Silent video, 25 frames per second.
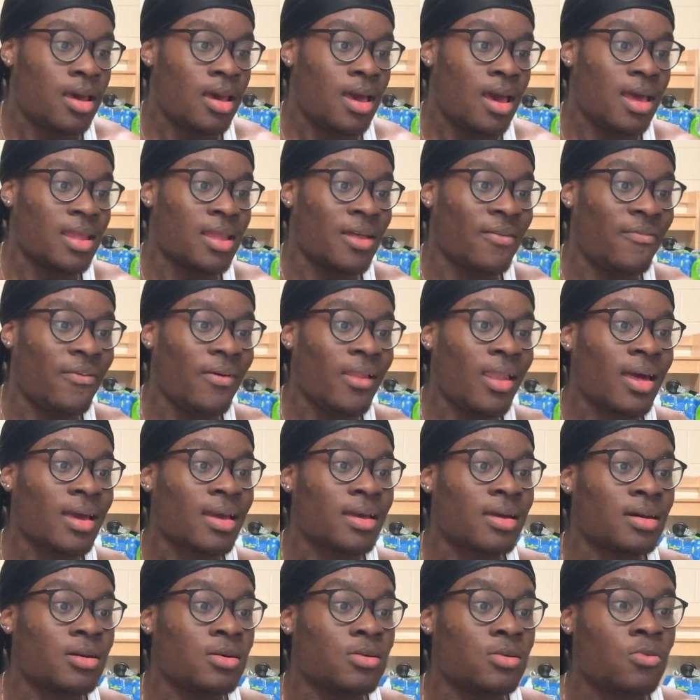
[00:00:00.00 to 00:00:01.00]
And I feel
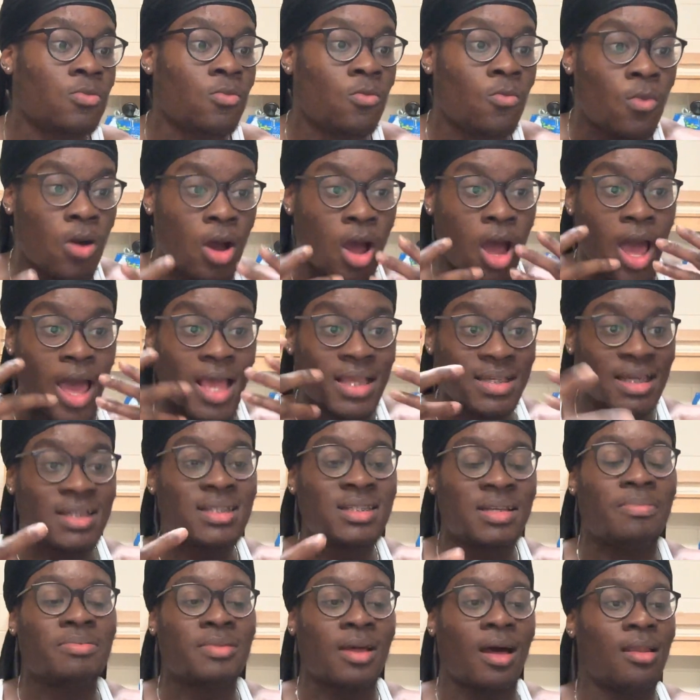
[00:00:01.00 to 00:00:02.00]
like
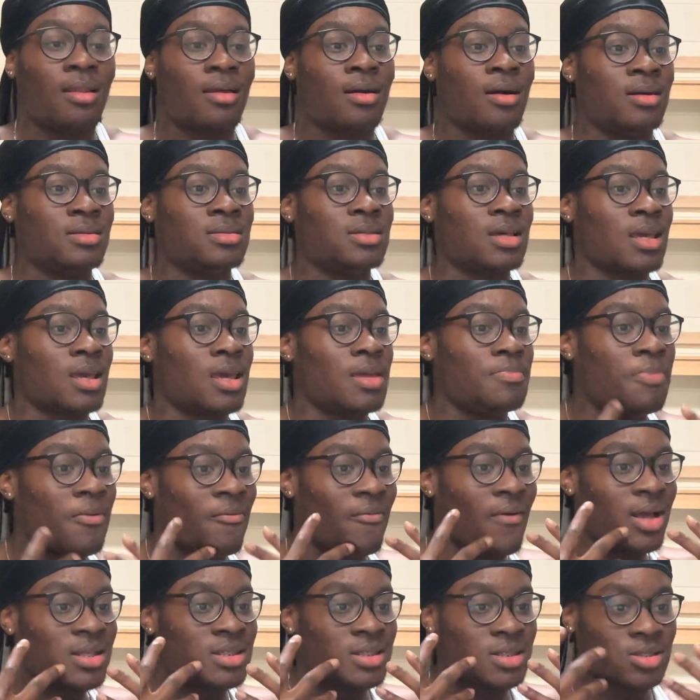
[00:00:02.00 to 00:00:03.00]
education about the Holocaust, like it
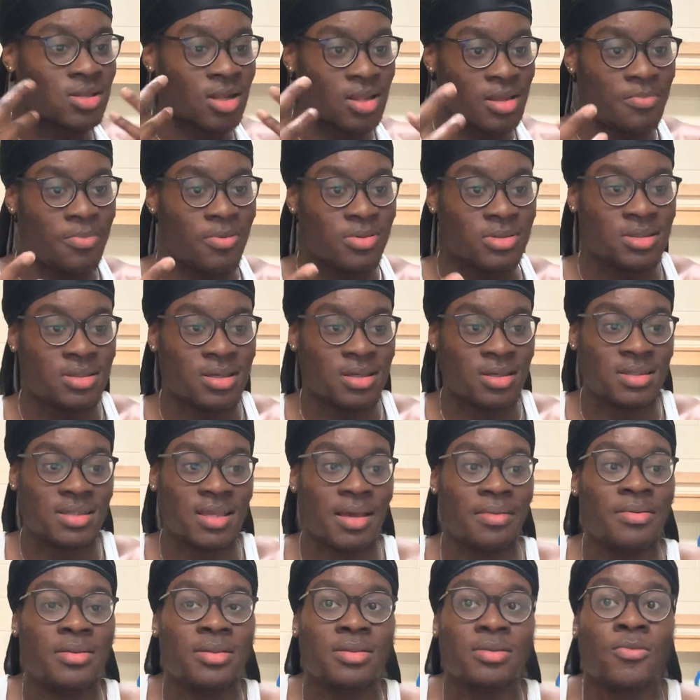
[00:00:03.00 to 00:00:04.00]
provides a starting point to
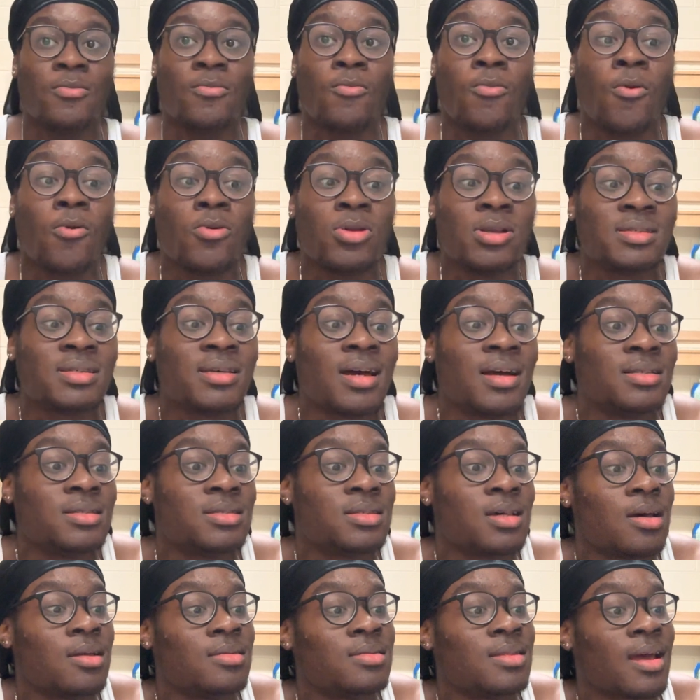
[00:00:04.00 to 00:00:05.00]
examine warning
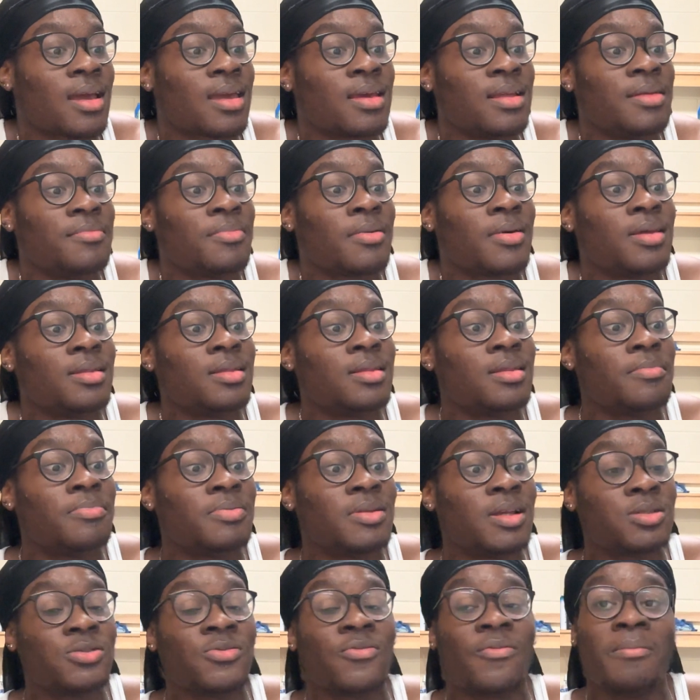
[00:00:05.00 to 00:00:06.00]
signs that can indicate the
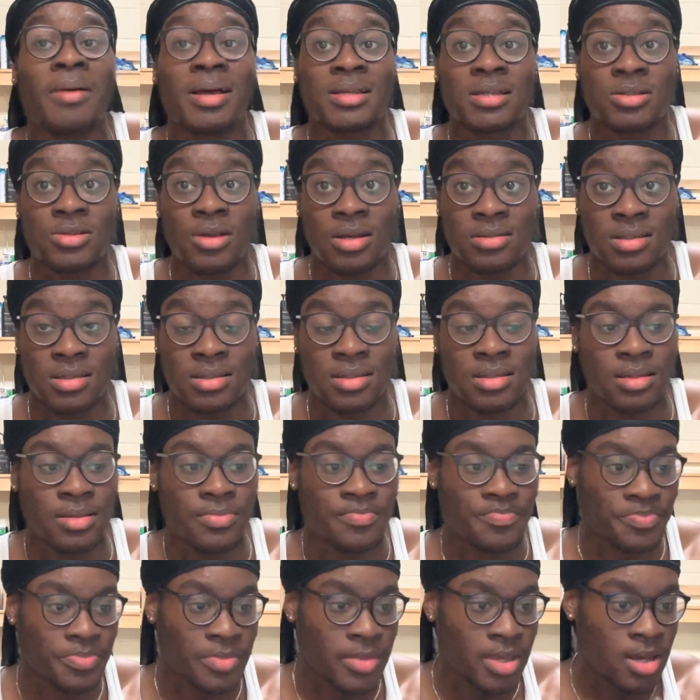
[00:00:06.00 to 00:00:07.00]
potential for mass atrocity.
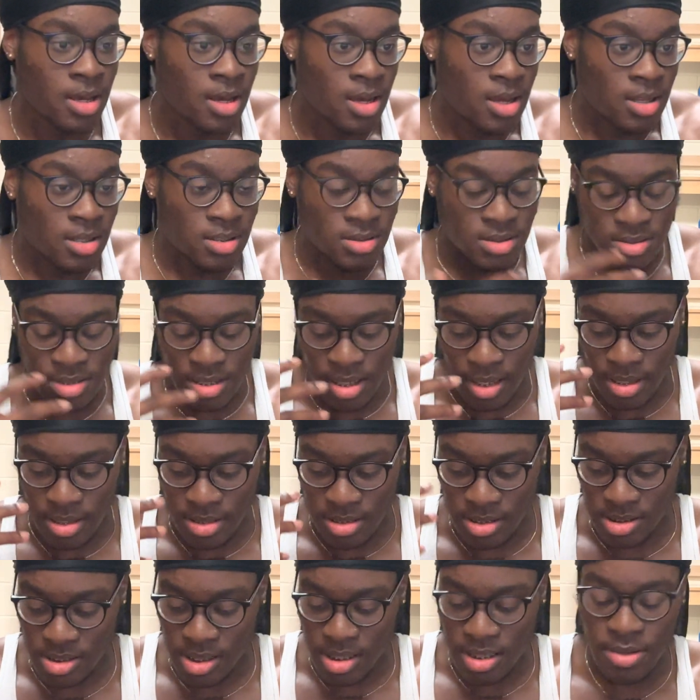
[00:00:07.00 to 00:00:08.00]
Like
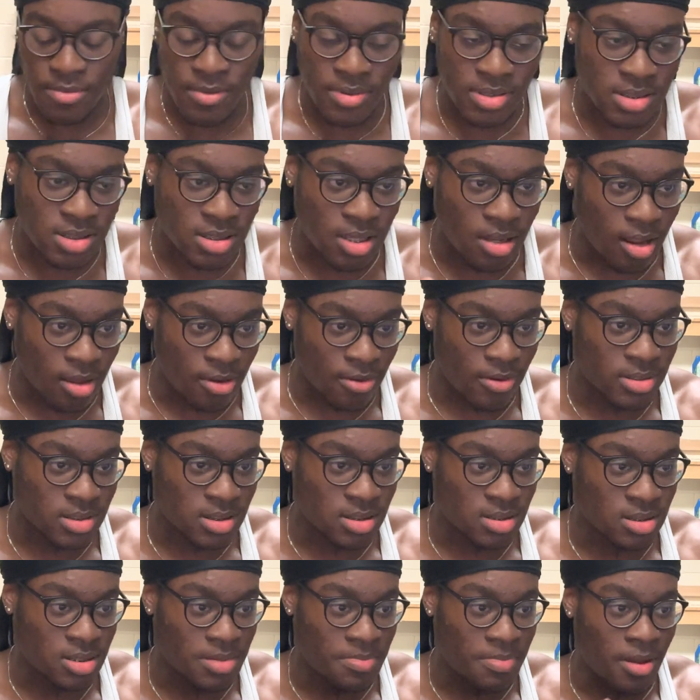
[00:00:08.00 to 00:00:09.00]
the study raises a lot of
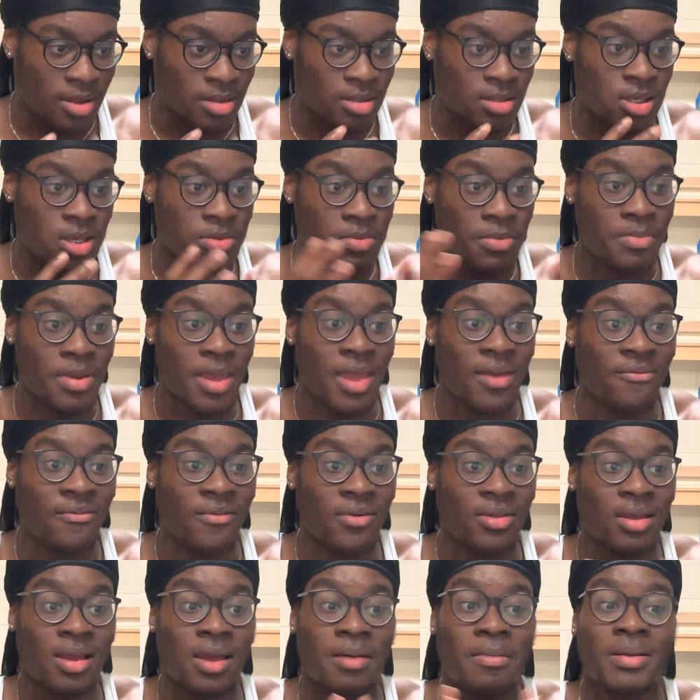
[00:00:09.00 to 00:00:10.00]
questions about human behavior
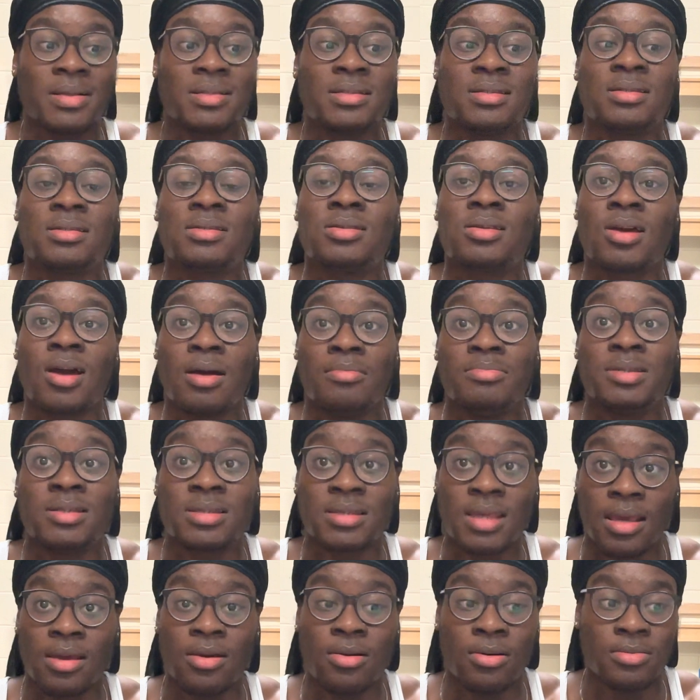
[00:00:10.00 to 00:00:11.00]
and the capacity to succumb to
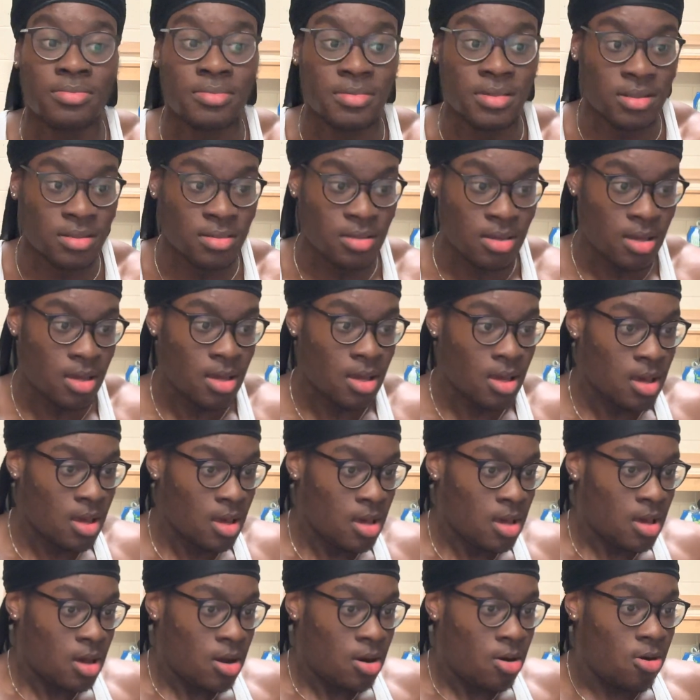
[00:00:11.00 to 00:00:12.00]
scapegoating,
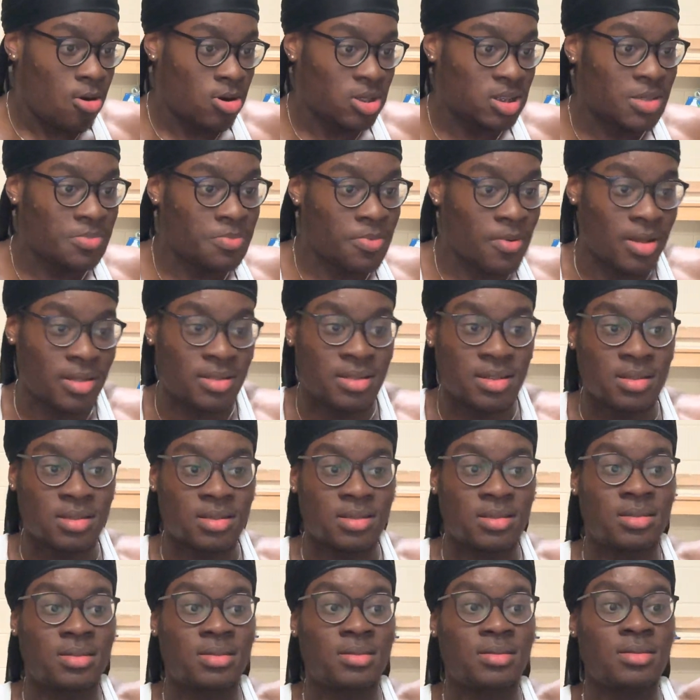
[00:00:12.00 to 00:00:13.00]
or simple
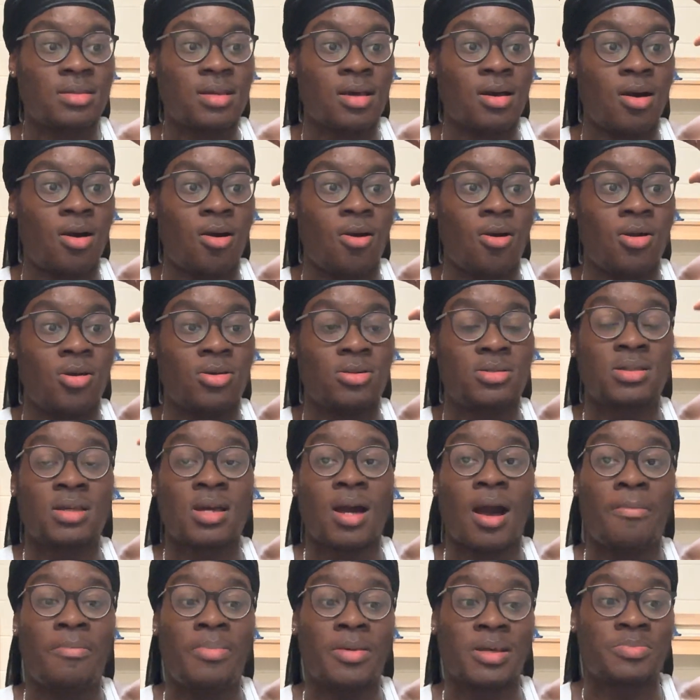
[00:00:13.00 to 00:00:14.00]
answers, or to
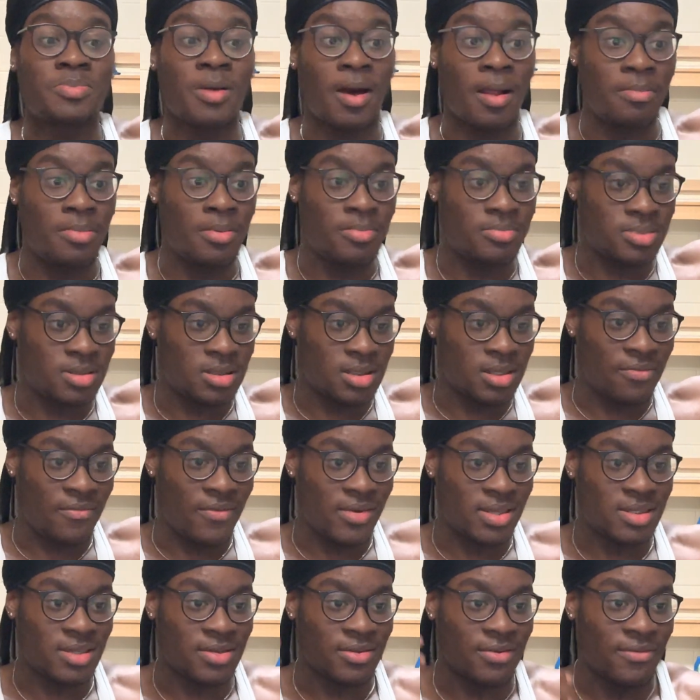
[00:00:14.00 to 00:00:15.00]
complex problems in the
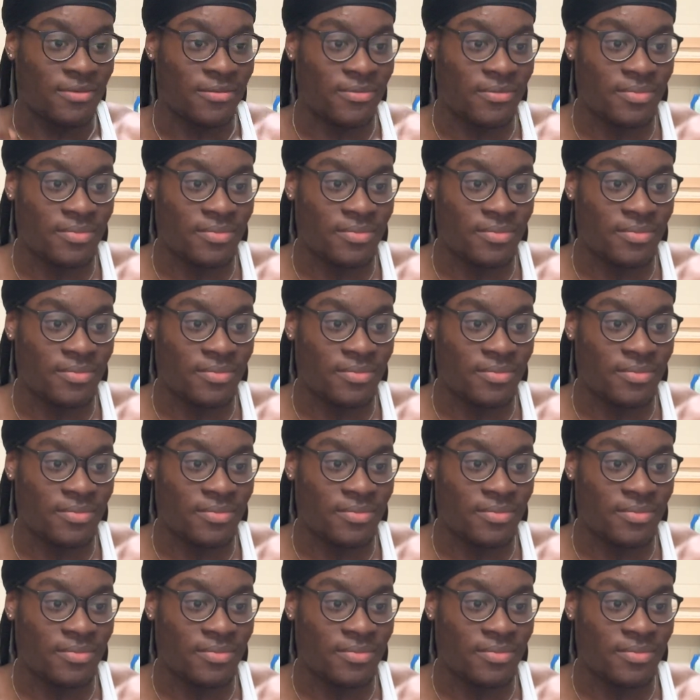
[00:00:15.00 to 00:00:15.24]
face of